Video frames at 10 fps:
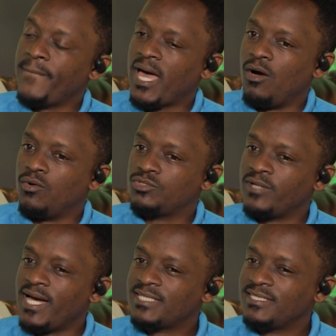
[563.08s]
Now,
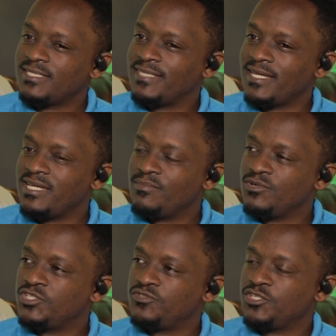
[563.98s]
to access that
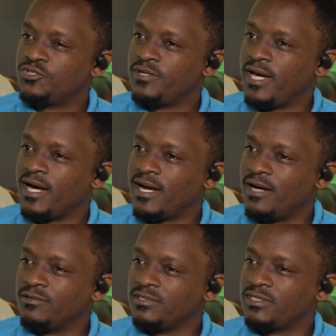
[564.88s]
demonstration
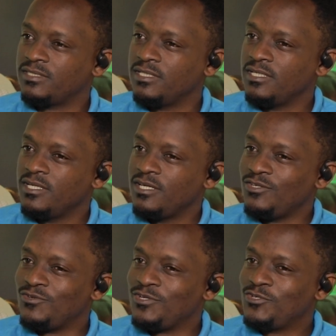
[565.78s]
account,
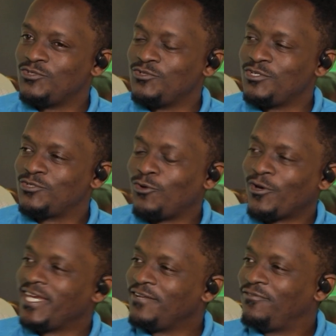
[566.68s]
you need to
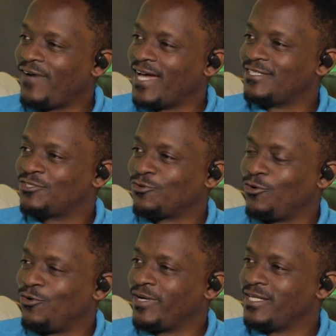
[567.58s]
log in first,
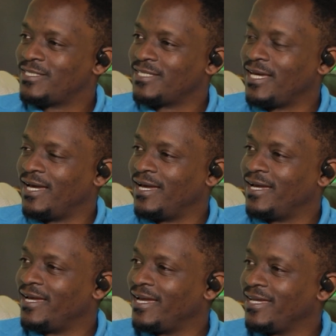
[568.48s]
or it's
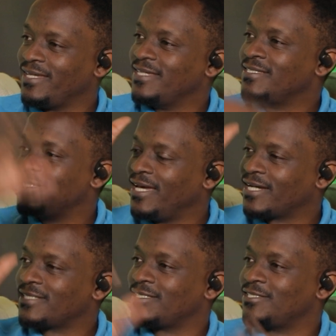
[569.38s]
easily
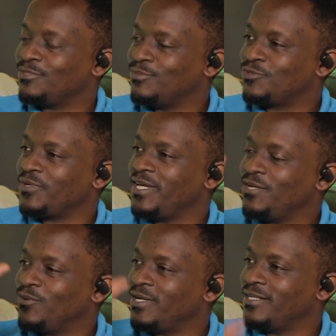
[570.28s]
accessible to anyone.